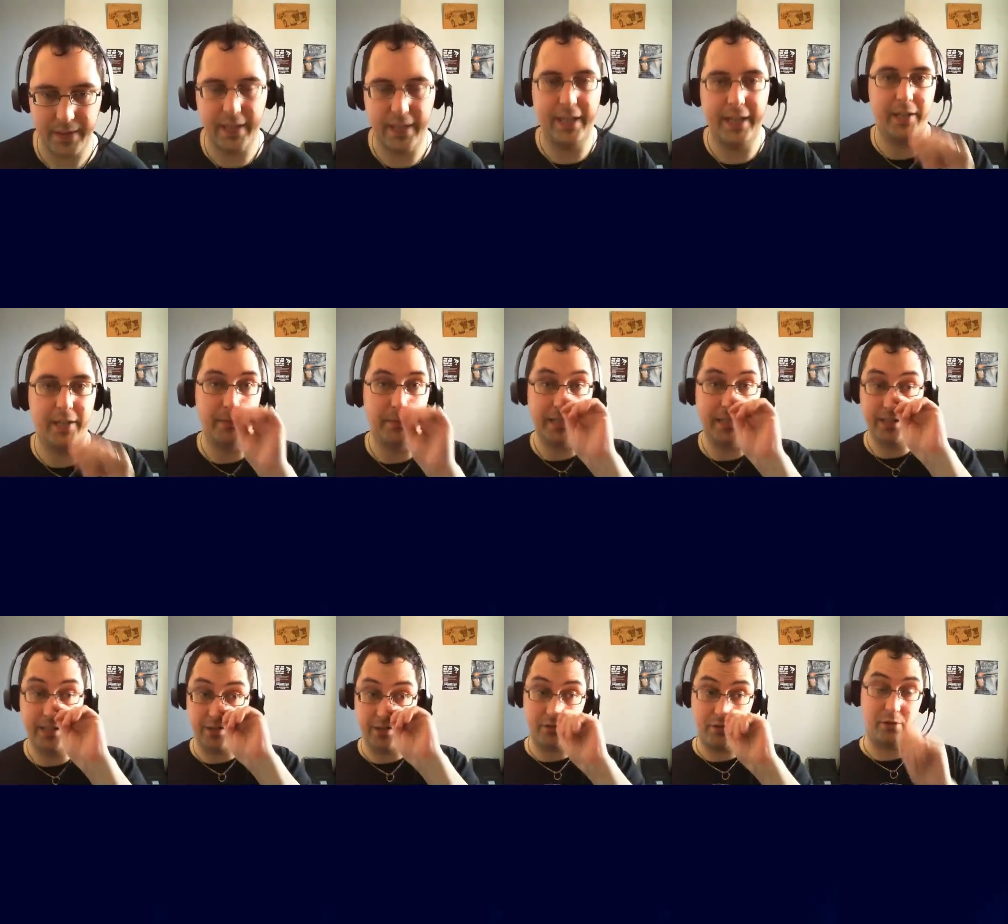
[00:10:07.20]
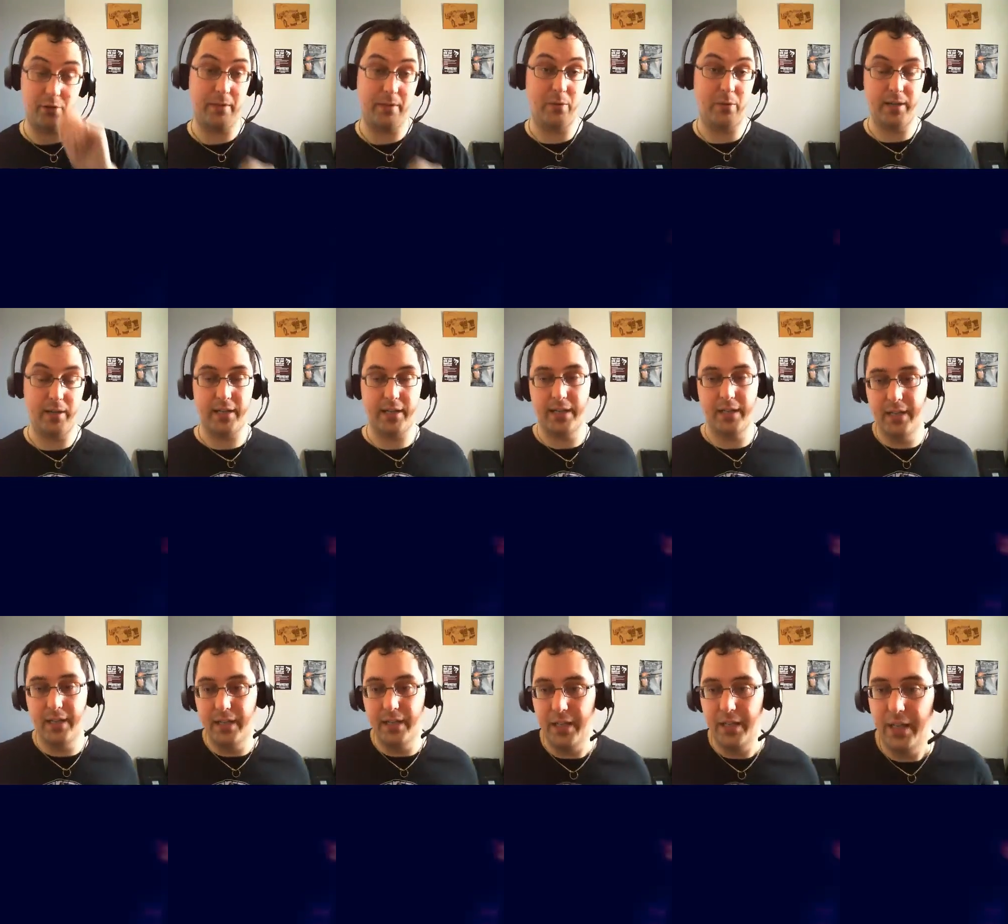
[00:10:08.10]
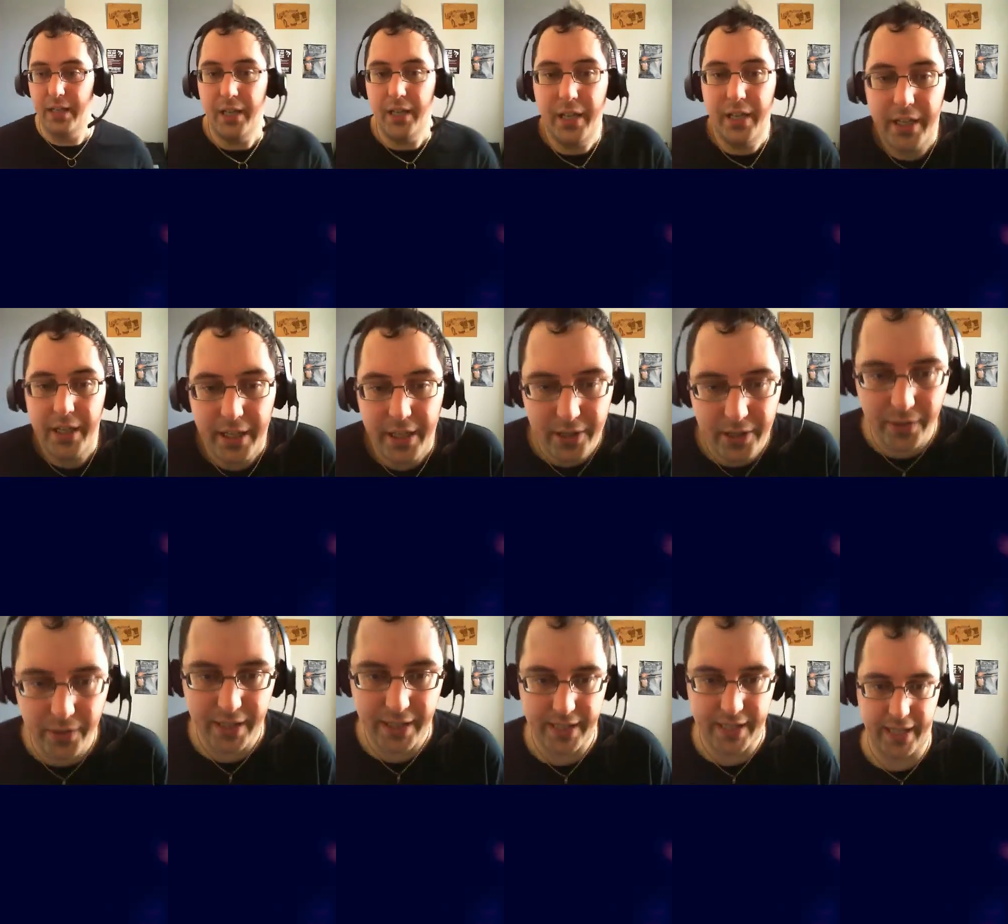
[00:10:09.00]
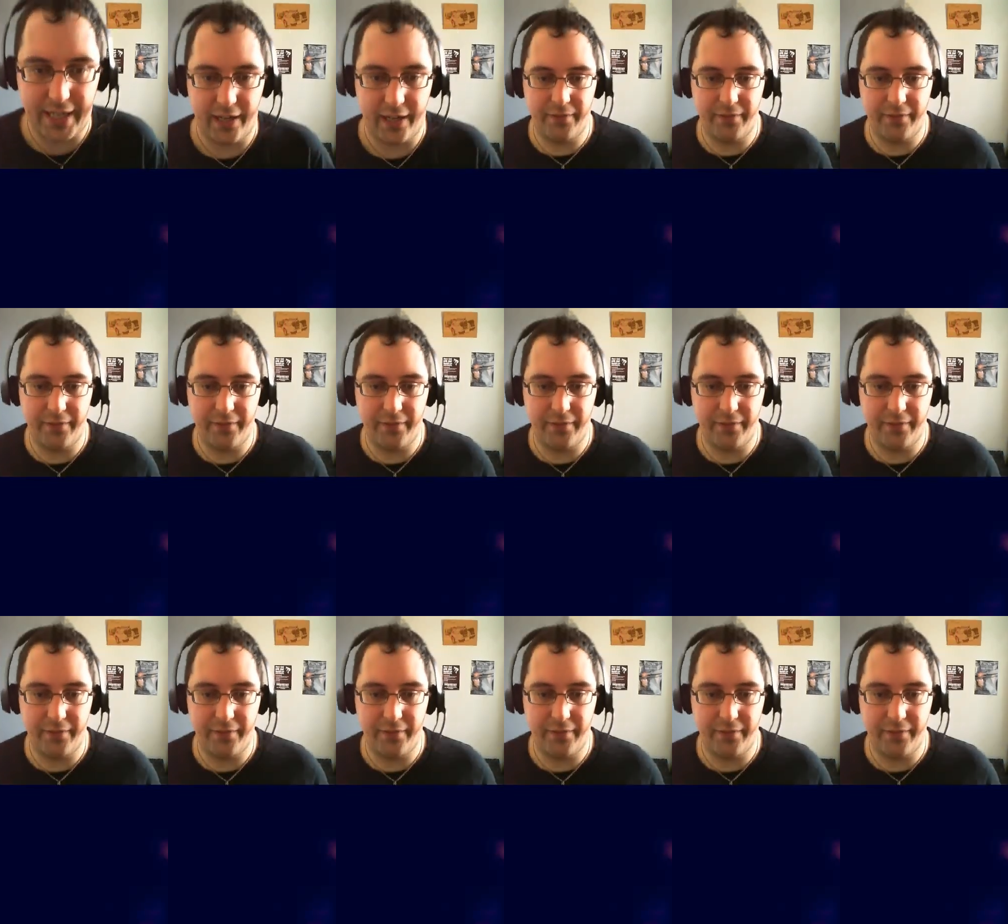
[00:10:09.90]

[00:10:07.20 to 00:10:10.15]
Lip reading: And I'm dead. I told you it'd be quick. So as I say,